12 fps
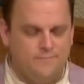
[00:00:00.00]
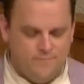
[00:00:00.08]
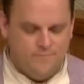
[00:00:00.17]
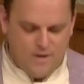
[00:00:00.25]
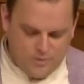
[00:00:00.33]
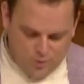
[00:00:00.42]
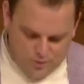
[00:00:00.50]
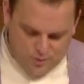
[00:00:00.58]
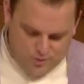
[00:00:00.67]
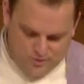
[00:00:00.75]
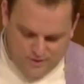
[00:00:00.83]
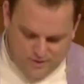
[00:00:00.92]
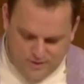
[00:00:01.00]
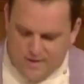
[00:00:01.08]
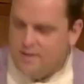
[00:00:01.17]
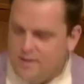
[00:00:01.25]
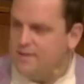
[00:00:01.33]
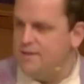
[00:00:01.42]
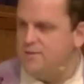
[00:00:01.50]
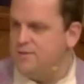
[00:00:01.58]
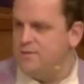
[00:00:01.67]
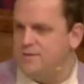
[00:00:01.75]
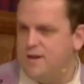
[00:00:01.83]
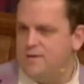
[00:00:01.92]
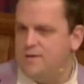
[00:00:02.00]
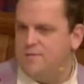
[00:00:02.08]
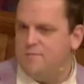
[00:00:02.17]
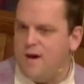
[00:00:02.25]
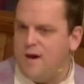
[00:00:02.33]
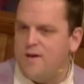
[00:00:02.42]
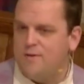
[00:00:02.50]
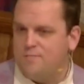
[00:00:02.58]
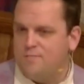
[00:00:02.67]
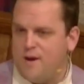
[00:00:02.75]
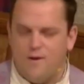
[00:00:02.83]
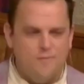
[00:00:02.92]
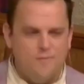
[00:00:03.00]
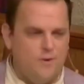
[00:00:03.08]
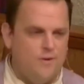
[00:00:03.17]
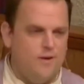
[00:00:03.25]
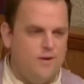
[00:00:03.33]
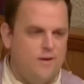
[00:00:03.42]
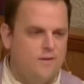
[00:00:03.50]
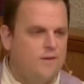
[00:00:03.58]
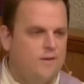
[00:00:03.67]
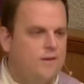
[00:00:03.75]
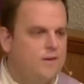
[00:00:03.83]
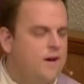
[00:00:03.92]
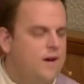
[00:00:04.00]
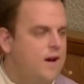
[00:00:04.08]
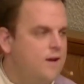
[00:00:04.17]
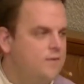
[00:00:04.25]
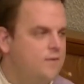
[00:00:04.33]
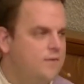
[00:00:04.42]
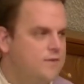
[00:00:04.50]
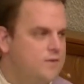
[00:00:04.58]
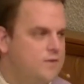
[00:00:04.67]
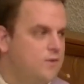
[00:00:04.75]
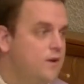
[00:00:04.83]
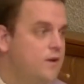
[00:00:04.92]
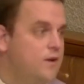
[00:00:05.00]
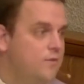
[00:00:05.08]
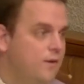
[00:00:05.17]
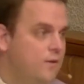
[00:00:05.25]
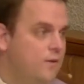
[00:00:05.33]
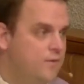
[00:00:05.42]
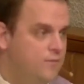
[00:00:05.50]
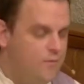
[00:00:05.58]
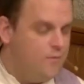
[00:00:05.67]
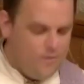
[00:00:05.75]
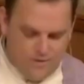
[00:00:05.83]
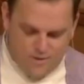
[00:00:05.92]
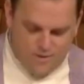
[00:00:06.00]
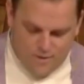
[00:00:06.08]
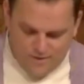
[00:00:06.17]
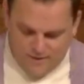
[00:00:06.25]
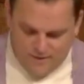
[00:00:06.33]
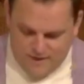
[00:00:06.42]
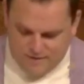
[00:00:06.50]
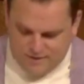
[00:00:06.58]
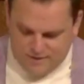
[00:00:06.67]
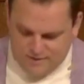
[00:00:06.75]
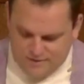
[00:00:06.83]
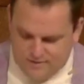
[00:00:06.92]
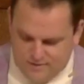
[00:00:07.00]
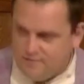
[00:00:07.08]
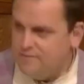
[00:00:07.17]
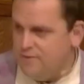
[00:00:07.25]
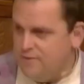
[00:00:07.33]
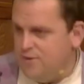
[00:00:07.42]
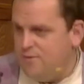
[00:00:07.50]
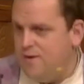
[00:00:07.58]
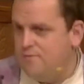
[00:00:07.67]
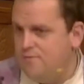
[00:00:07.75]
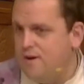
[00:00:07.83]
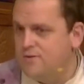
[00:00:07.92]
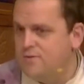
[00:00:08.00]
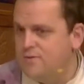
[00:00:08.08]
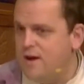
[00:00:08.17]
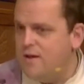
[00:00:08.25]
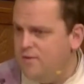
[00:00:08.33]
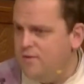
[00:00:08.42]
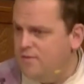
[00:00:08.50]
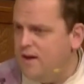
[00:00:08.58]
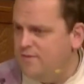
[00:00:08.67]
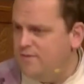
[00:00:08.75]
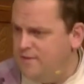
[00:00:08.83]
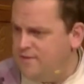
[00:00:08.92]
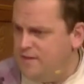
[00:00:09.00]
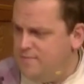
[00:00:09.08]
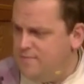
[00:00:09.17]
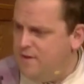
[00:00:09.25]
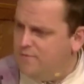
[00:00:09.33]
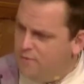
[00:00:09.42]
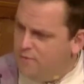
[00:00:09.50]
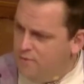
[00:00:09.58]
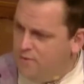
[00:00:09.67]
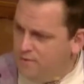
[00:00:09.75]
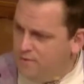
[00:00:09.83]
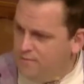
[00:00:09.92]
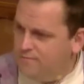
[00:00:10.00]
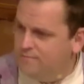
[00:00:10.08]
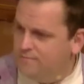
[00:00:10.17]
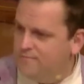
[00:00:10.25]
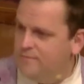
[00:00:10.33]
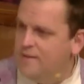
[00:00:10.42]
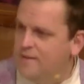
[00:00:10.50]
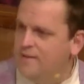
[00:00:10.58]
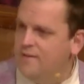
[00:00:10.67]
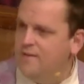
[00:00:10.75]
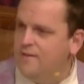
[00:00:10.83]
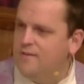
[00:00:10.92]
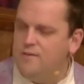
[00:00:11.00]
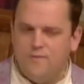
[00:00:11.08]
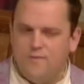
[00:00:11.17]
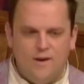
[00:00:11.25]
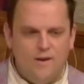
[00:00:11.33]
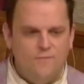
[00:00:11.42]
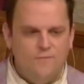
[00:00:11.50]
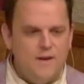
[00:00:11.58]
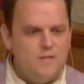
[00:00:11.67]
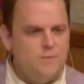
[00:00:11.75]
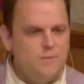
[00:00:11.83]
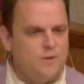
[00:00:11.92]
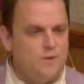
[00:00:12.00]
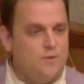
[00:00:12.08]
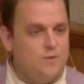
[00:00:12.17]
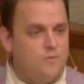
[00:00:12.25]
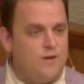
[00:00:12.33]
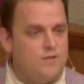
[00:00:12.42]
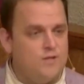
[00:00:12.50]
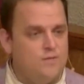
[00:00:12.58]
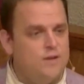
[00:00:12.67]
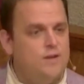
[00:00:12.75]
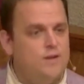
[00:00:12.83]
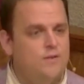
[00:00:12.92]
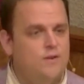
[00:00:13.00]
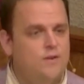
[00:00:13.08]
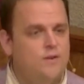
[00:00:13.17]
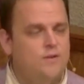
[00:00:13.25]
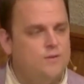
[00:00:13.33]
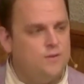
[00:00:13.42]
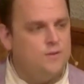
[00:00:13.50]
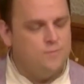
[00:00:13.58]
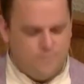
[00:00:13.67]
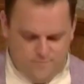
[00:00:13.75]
I told you that this was a modern parable, a kind of story you've heard before, an urban legend. You know where he was, right? You've gotten this email forward. You've read it on Facebook or you've watched the video on YouTube.